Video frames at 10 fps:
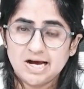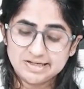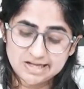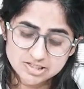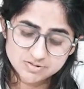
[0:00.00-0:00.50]

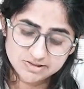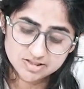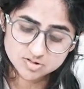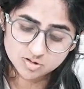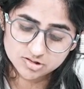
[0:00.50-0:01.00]
attachment
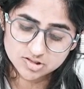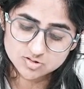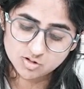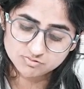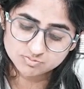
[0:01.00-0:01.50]
disorders
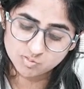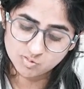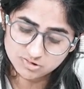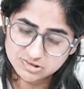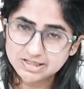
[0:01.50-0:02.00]
of
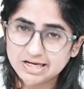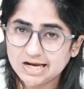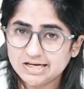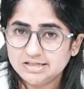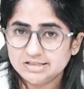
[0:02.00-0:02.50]
both the
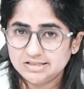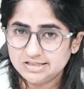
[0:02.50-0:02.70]
kind,